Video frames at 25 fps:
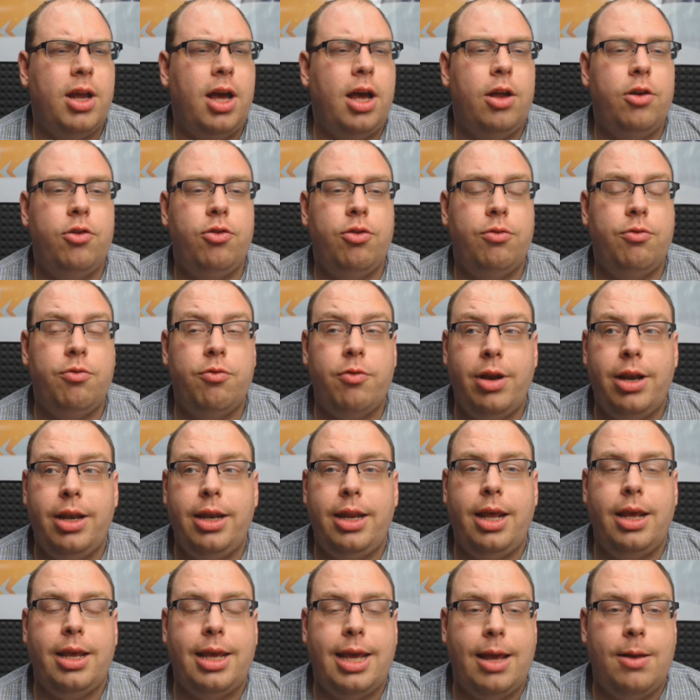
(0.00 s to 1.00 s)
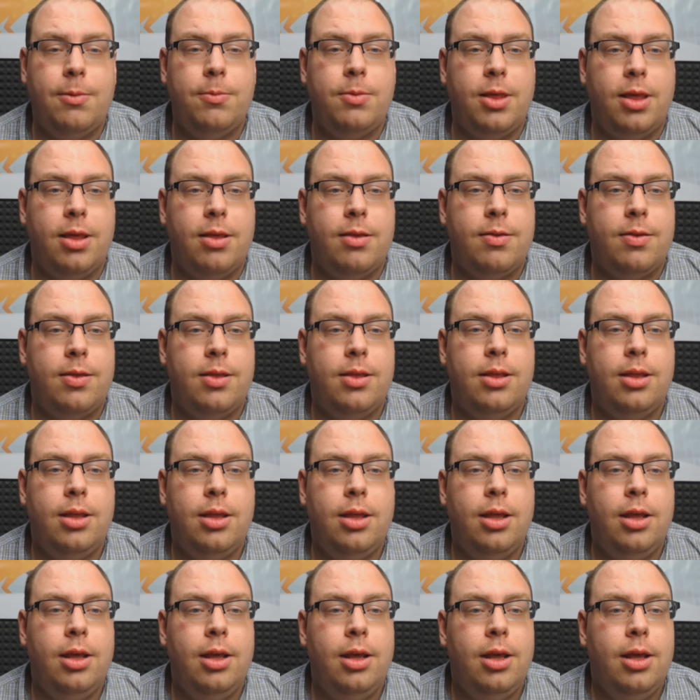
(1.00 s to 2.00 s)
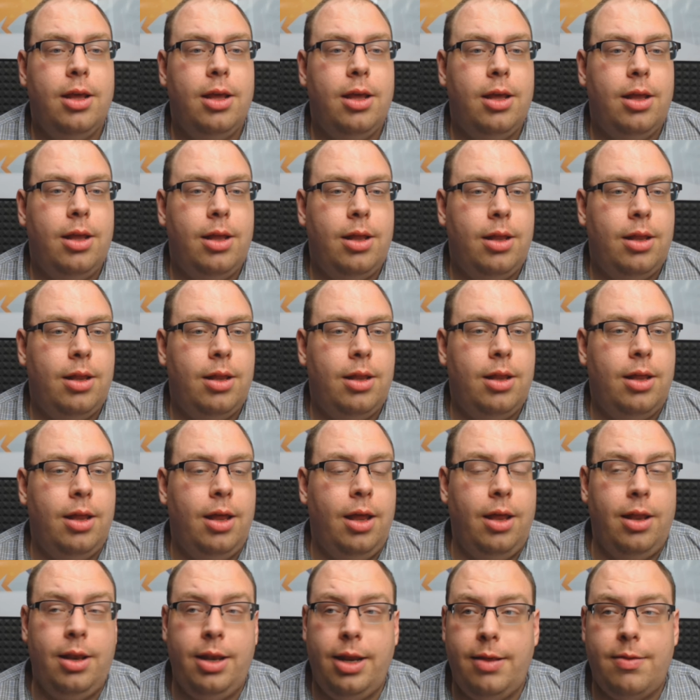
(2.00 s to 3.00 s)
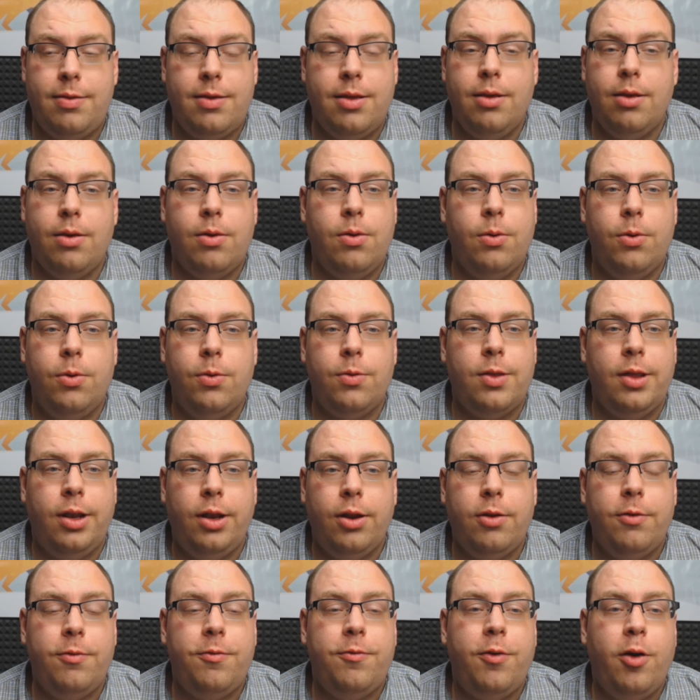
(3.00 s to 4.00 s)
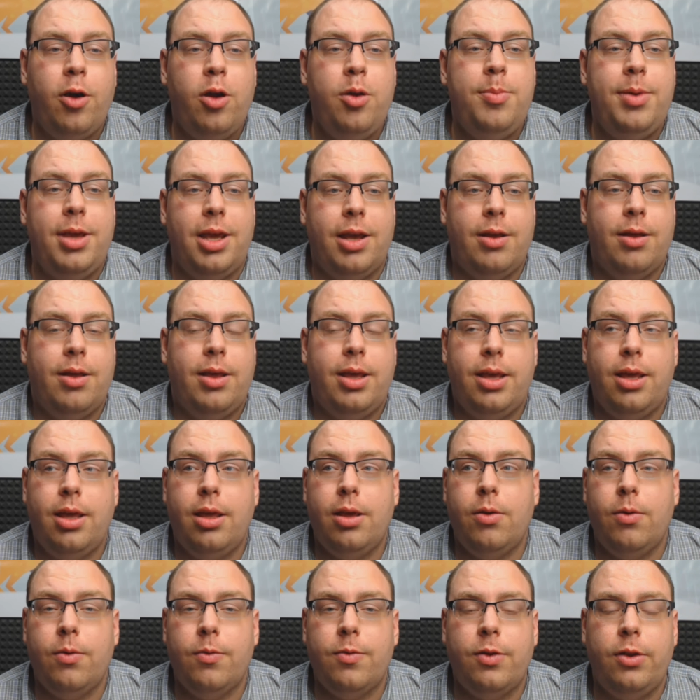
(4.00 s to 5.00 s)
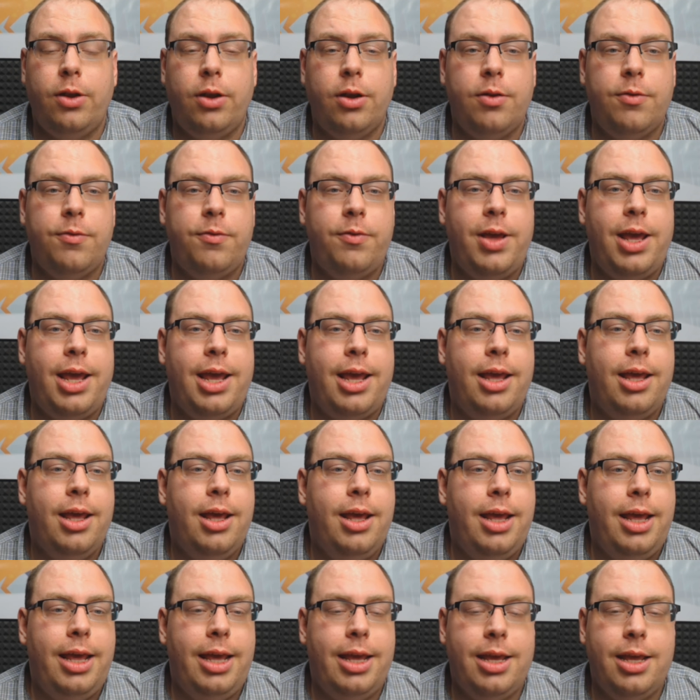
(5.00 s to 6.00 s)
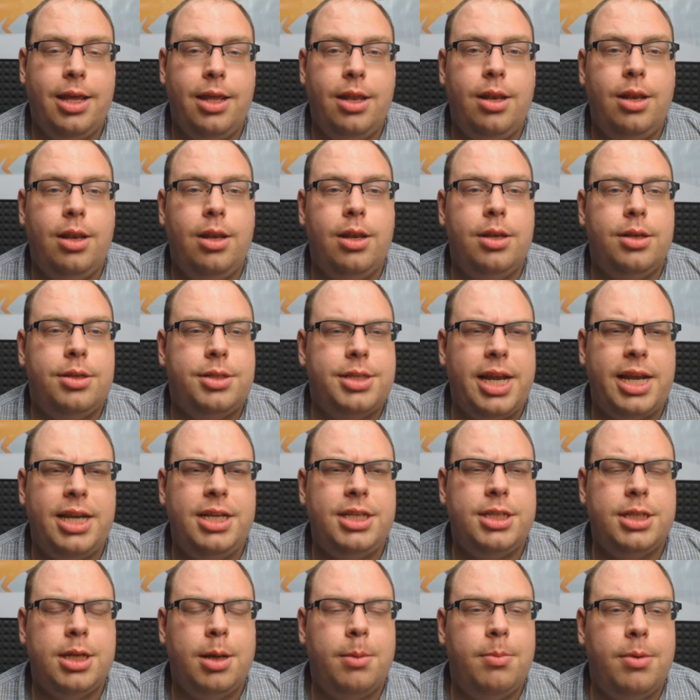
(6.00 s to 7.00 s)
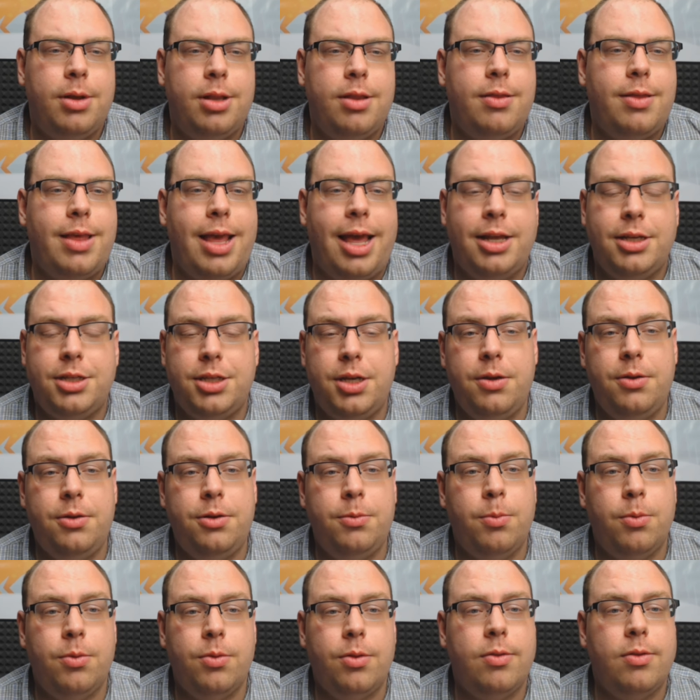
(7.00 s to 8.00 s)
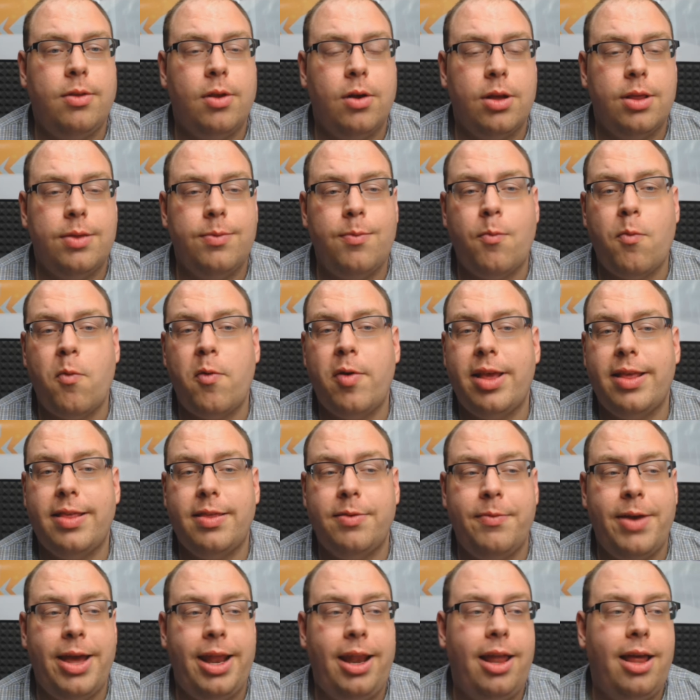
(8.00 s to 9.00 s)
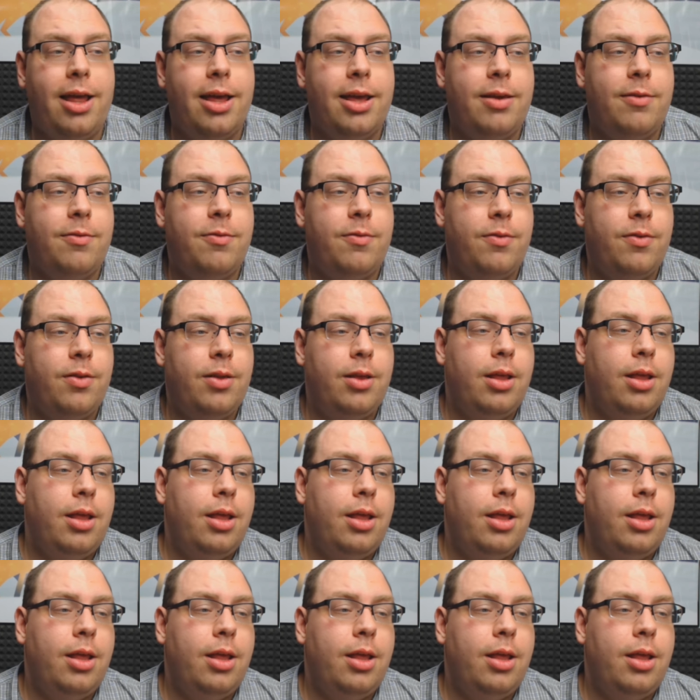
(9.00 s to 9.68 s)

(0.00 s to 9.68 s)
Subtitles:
100 friendly encounters. And this can cause a lot of phobia, it can cause a lot of fear, it can change someone's attitude towards dogs for the rest of their life.